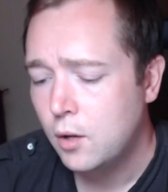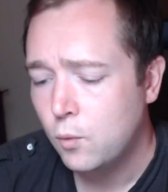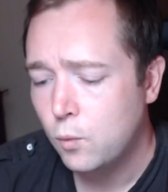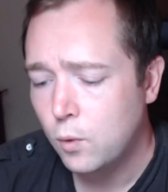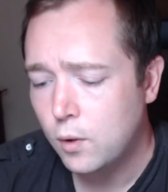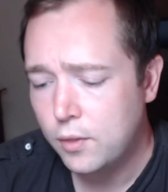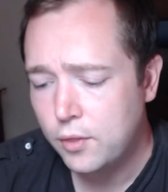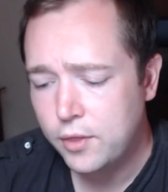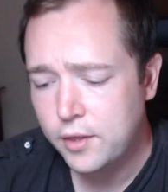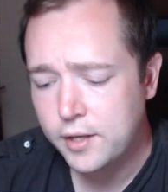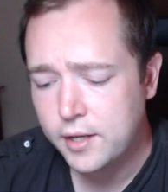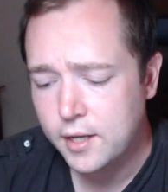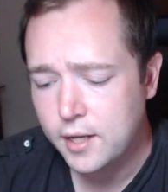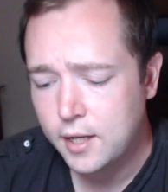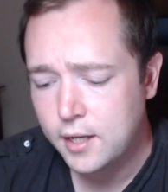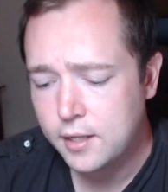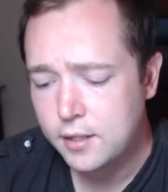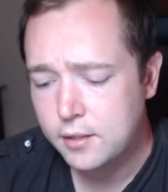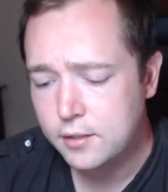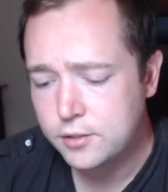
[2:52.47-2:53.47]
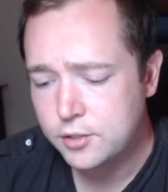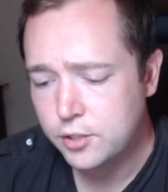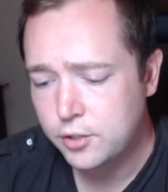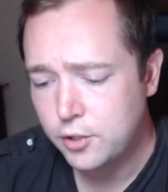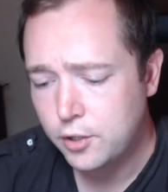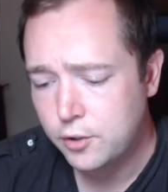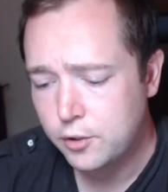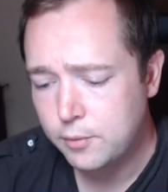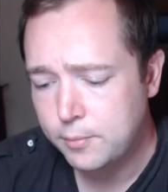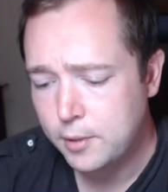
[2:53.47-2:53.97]
One thing to
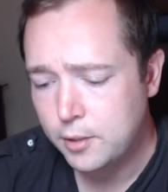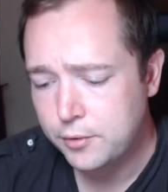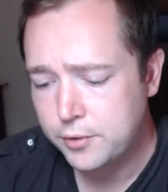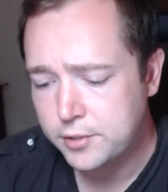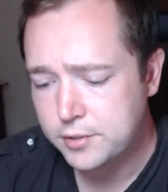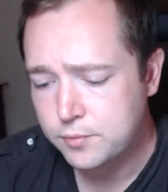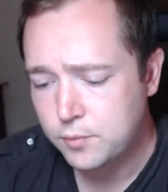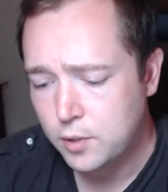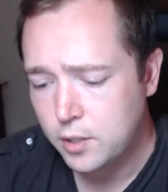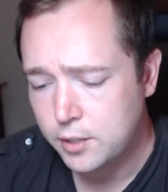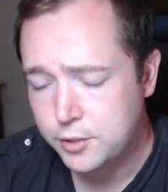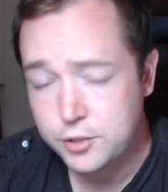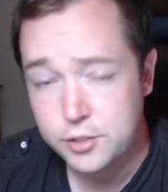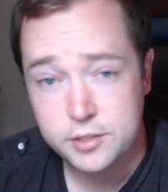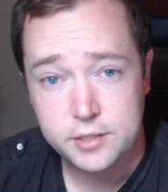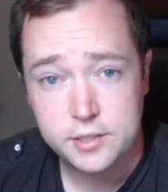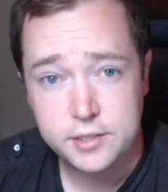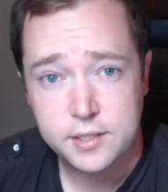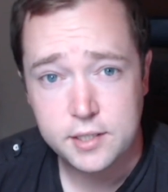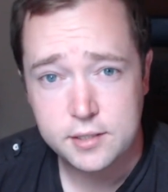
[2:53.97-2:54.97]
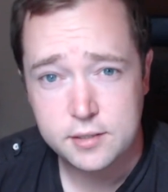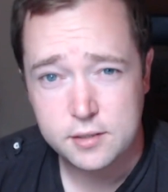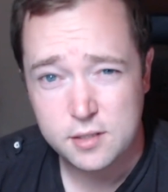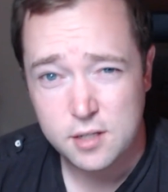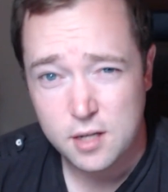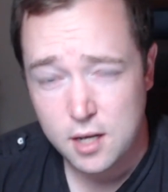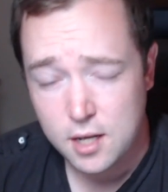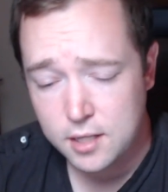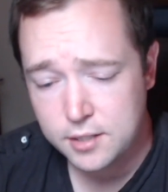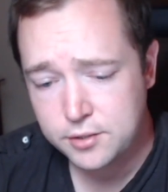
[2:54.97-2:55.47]
note about this watch is it does
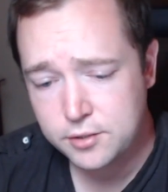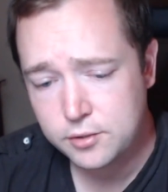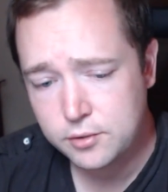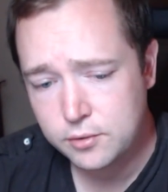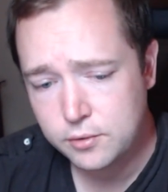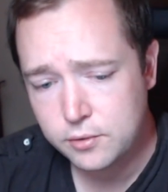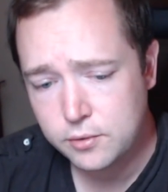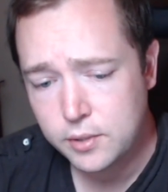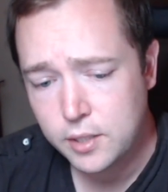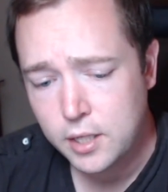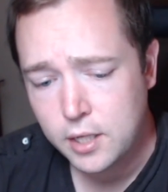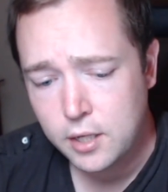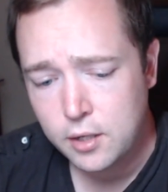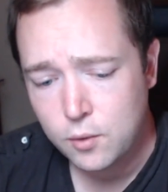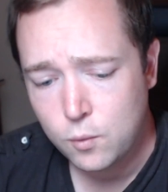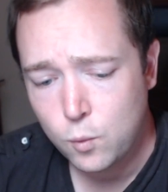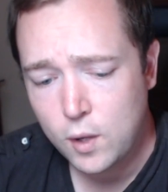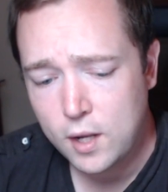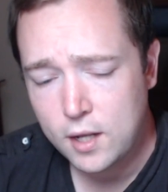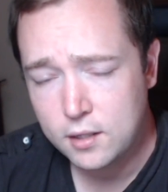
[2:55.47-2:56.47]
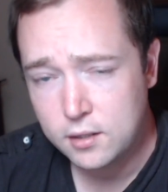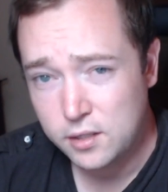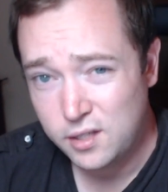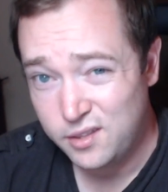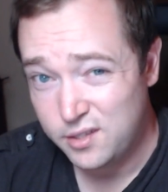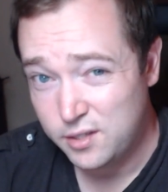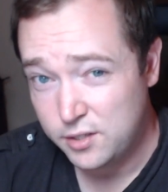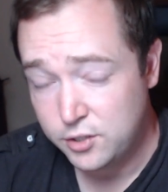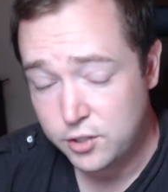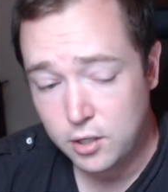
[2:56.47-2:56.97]
not do well in
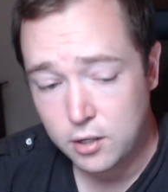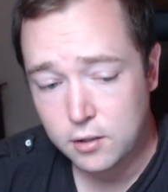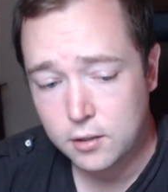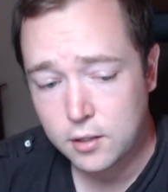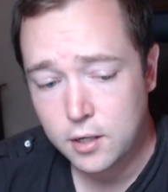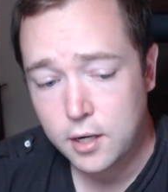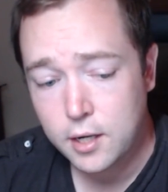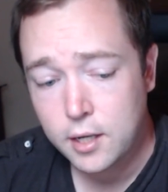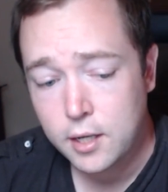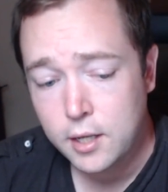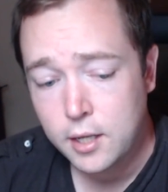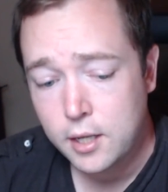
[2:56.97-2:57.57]
the dark.